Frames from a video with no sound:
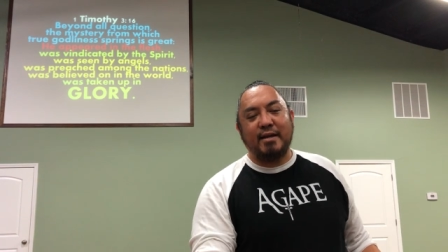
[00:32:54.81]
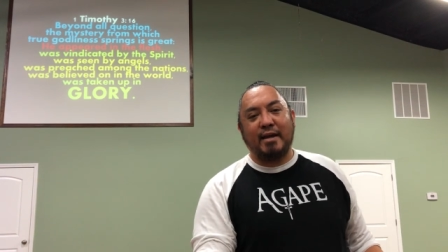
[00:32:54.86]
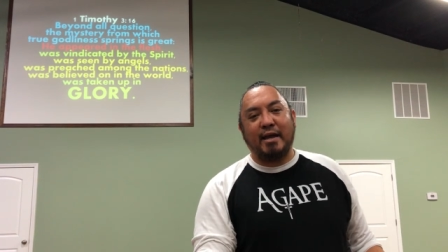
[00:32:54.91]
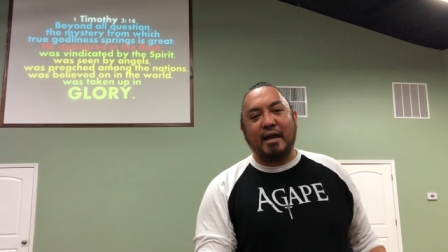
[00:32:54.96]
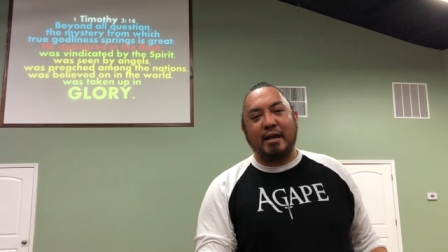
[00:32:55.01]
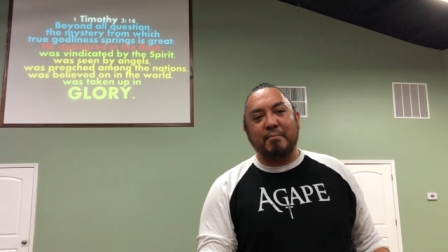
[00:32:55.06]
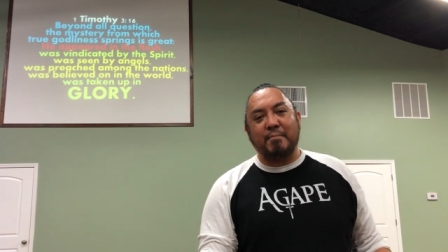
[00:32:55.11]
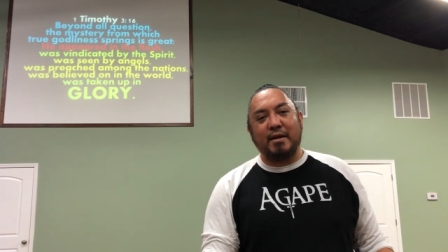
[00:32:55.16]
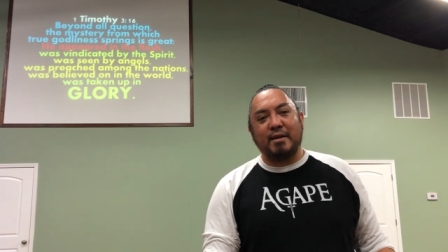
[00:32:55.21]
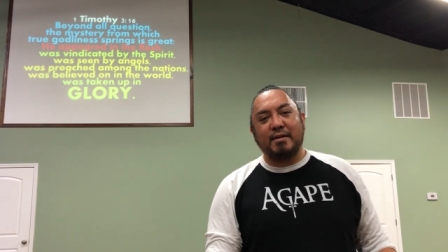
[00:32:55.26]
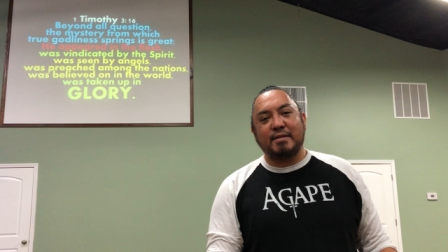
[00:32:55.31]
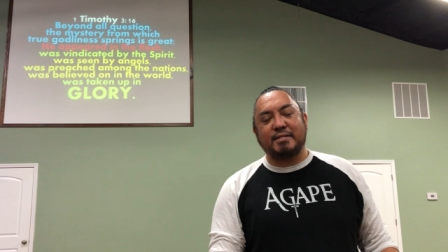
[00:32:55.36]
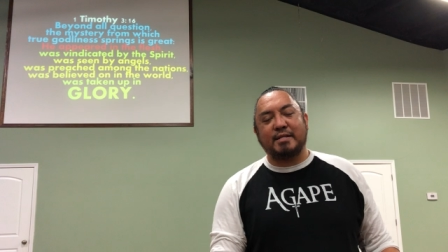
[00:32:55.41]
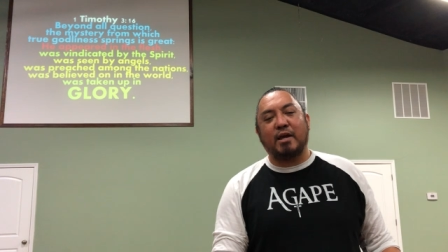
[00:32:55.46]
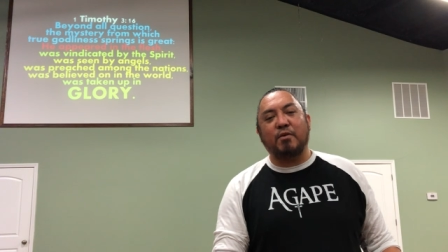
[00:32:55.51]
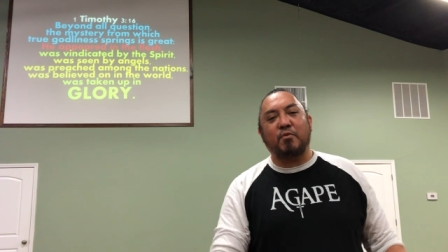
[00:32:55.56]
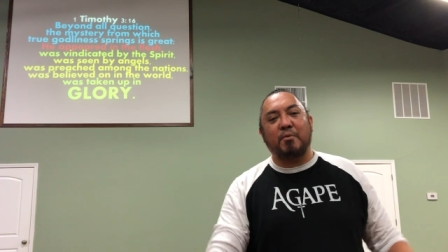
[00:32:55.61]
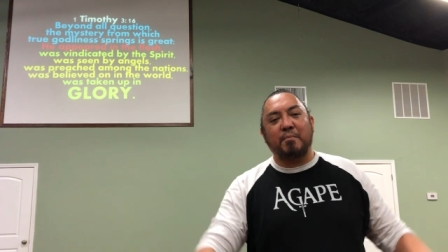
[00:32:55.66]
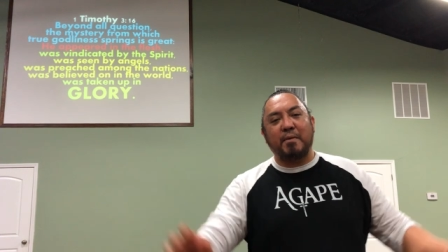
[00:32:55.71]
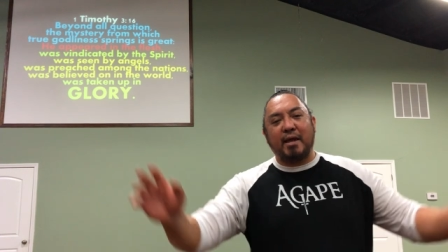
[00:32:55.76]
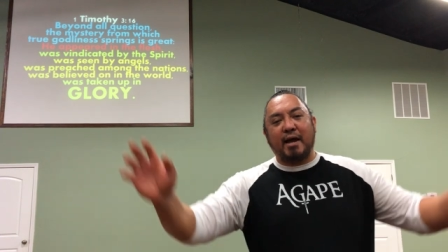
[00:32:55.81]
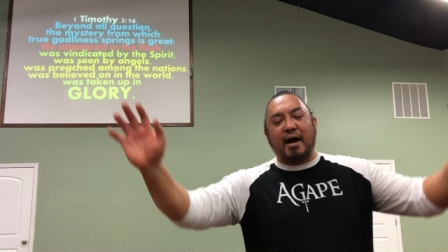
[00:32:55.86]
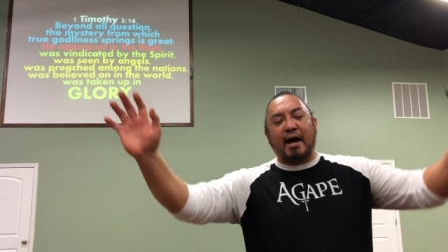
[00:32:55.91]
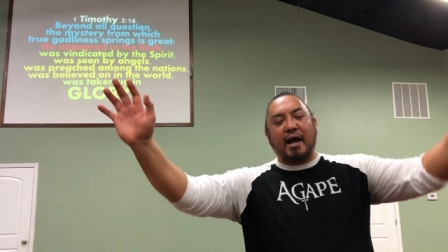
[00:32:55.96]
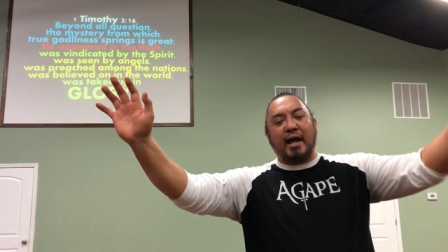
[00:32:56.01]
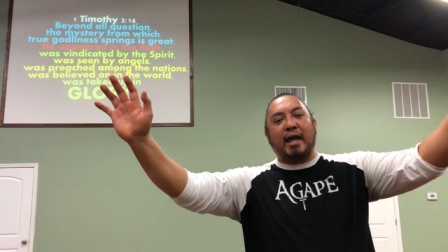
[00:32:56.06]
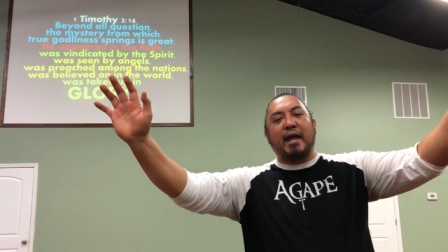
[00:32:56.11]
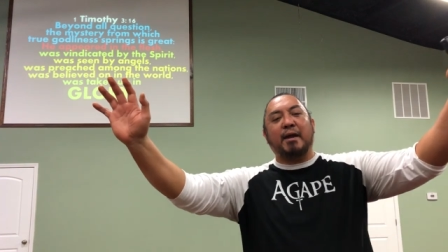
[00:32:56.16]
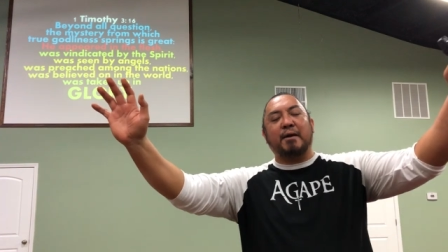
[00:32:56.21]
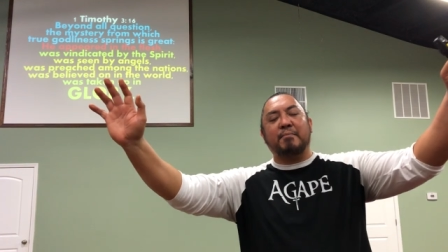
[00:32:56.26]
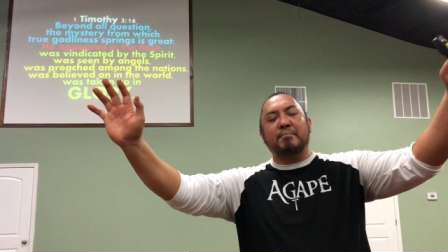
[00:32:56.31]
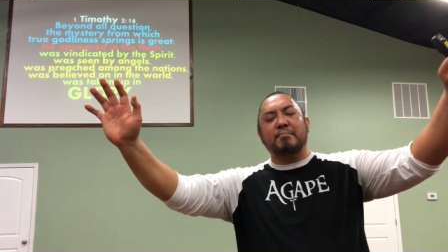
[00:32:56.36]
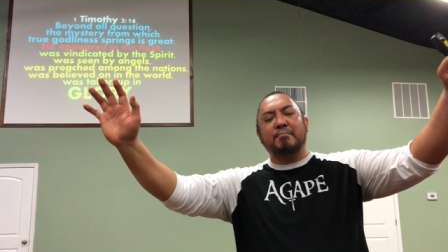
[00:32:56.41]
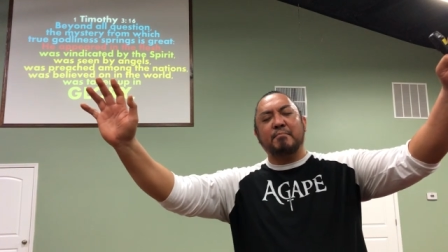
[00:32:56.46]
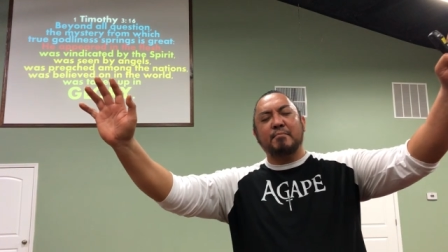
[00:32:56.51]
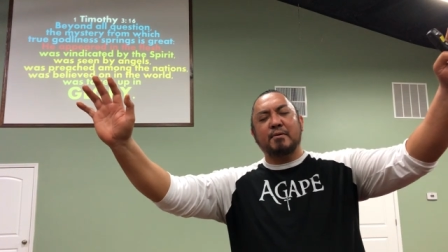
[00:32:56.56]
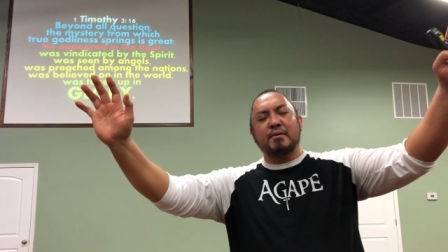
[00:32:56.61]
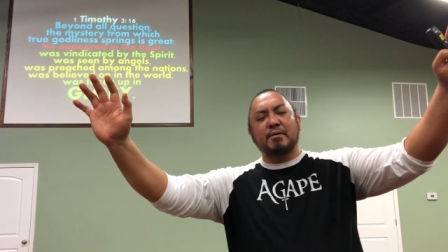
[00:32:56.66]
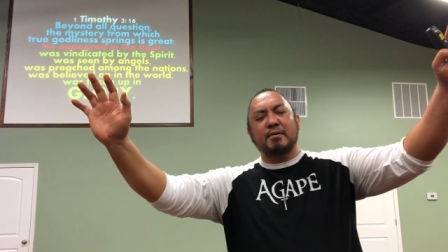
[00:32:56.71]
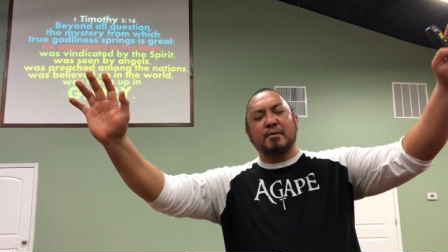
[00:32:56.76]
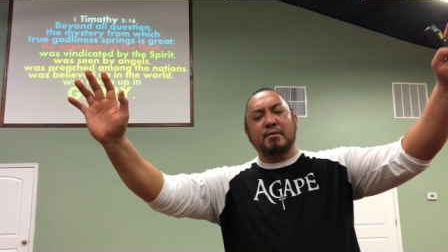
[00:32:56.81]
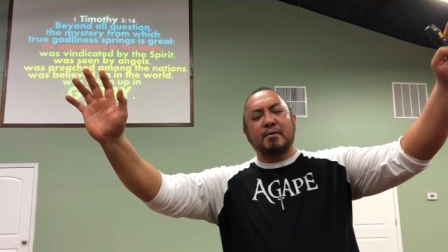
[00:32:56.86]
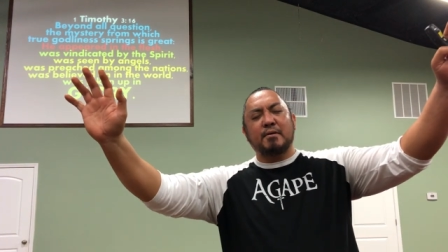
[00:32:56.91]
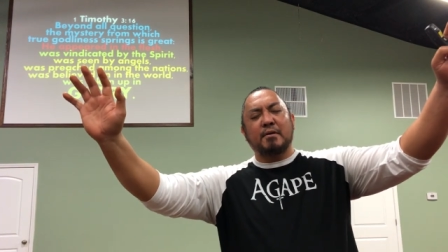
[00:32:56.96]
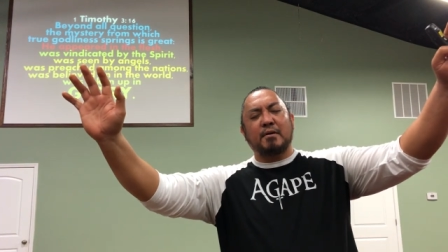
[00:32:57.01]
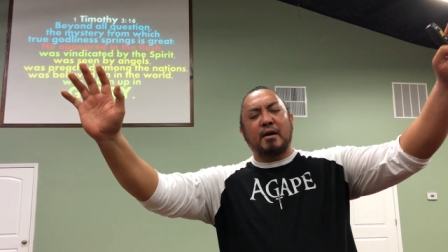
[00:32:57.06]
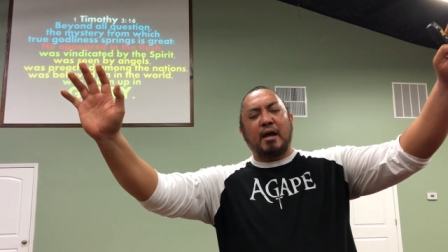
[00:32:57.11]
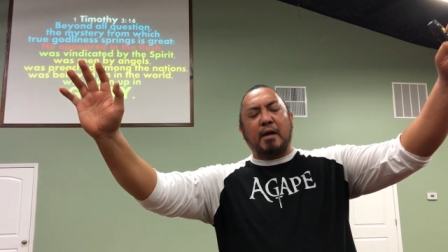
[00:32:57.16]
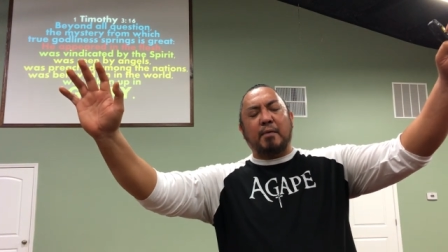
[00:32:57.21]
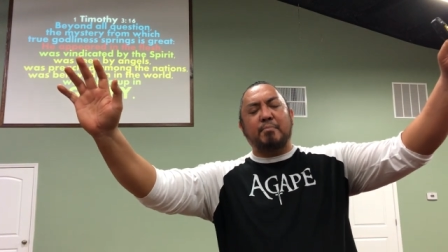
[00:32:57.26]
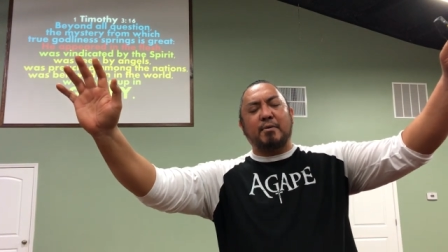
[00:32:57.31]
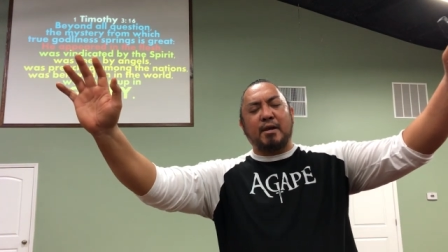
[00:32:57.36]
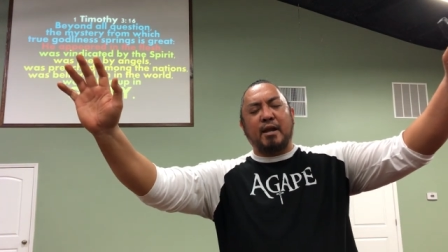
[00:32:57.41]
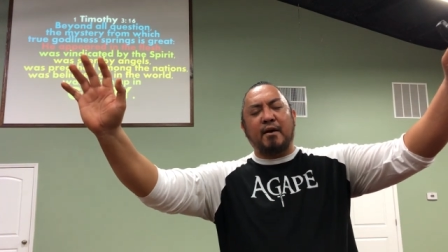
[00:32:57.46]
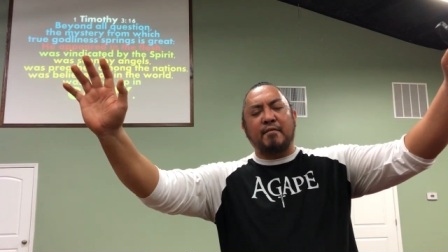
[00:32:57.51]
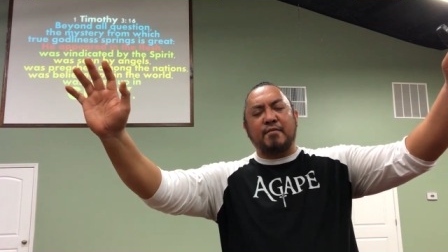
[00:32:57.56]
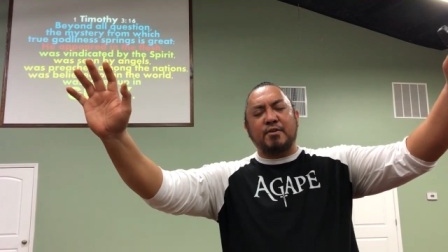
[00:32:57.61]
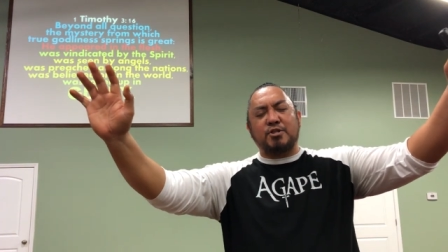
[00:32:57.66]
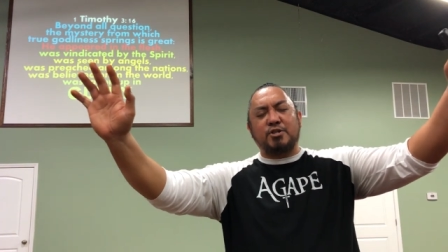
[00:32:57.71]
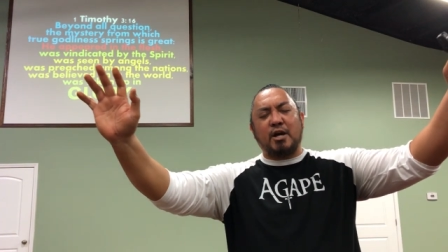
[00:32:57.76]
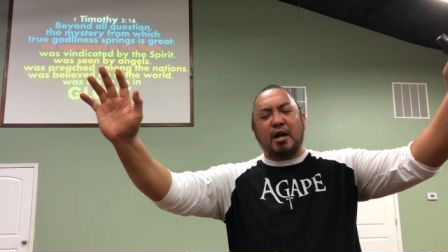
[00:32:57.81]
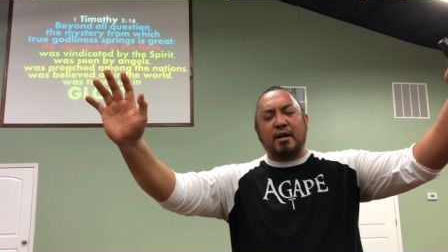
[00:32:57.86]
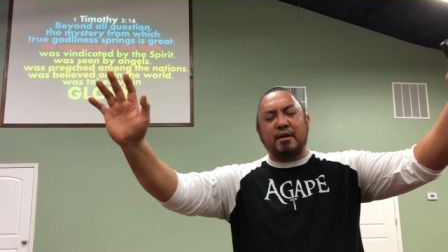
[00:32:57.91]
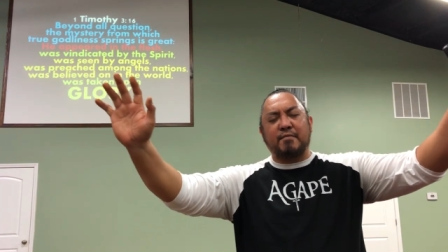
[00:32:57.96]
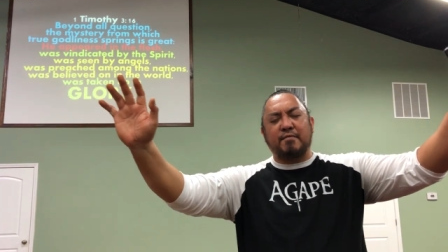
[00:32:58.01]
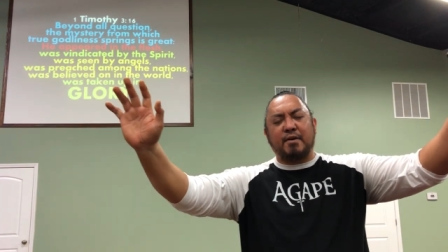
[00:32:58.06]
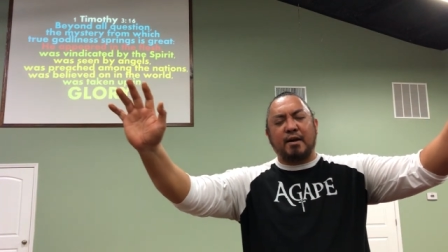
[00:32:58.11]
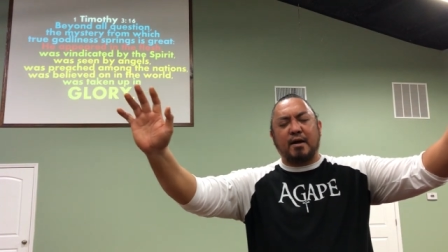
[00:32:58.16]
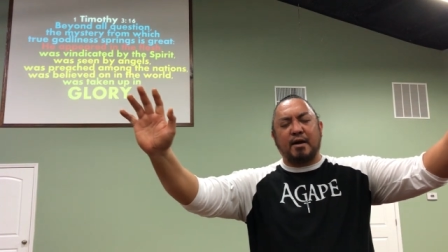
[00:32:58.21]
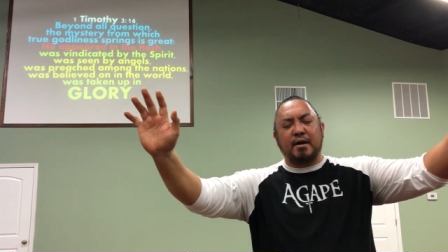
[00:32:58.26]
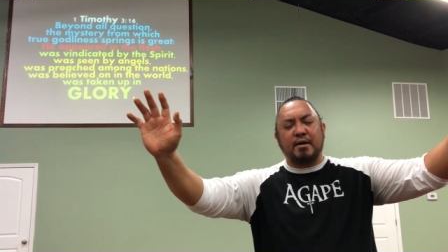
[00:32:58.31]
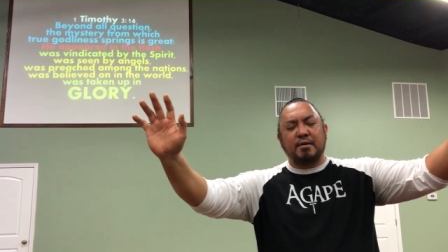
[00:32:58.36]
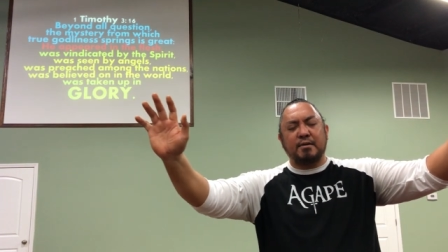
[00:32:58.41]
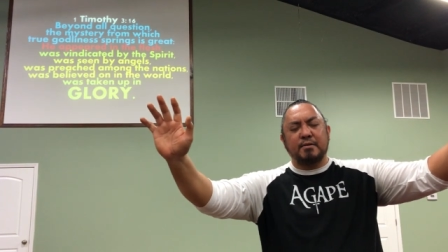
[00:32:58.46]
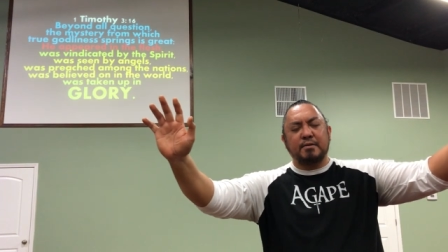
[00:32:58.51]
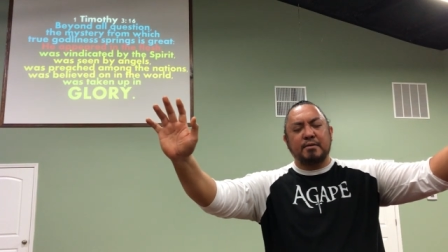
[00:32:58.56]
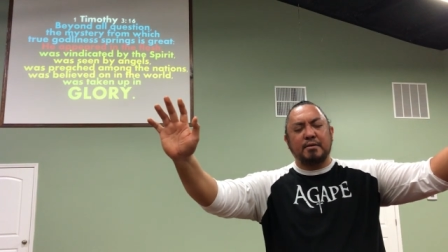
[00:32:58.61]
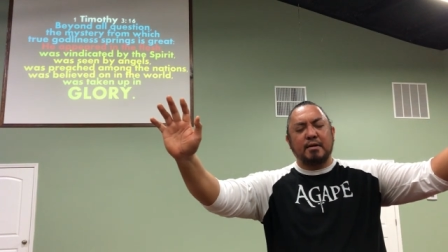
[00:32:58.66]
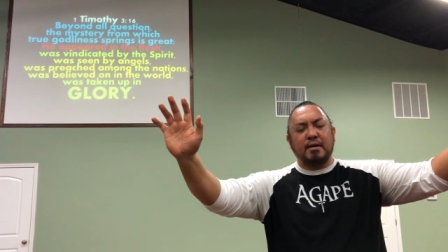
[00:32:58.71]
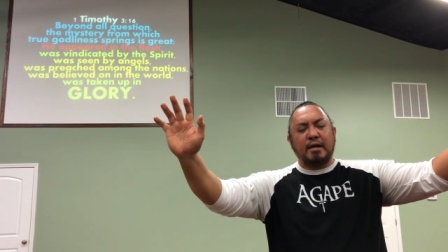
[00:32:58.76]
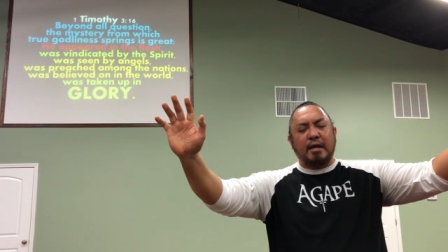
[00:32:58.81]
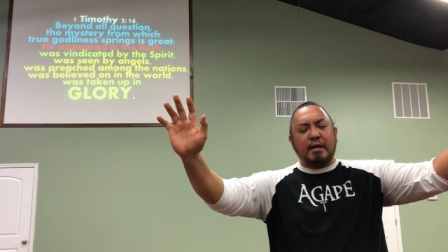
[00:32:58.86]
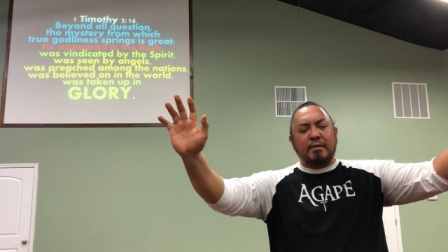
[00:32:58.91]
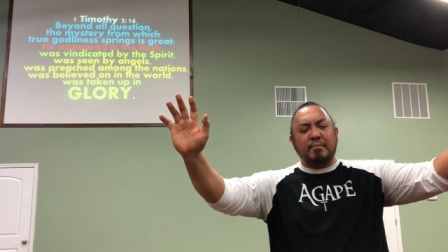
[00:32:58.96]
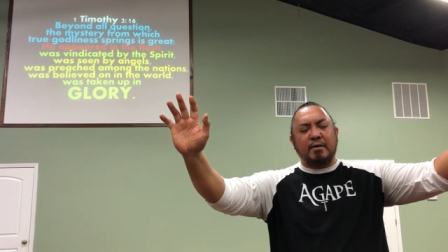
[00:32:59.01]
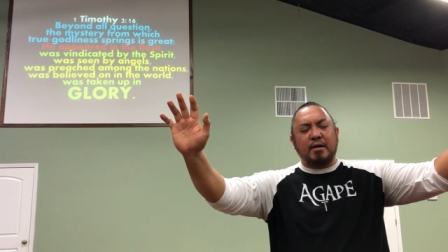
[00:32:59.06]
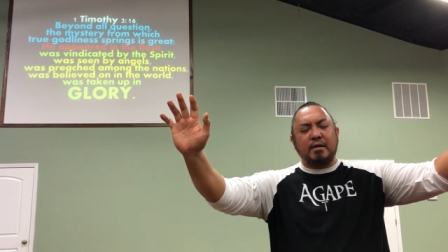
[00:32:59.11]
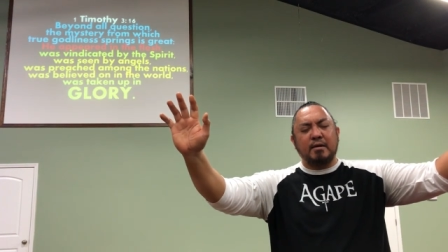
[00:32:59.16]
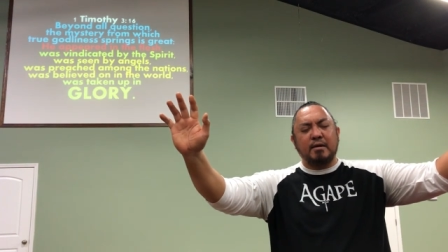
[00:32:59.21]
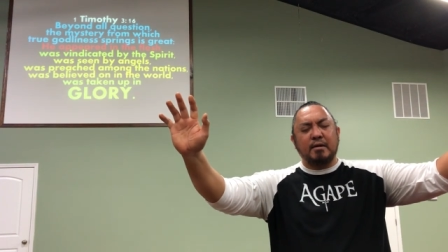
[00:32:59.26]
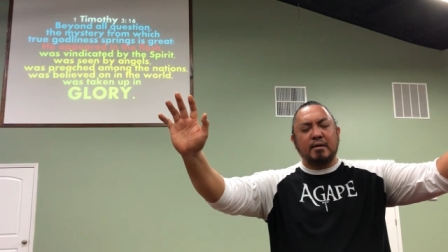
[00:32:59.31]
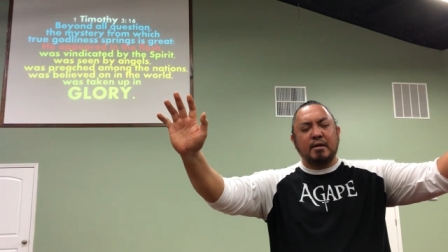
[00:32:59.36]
Amen. Say with me, I am a beloved child of God. Amen.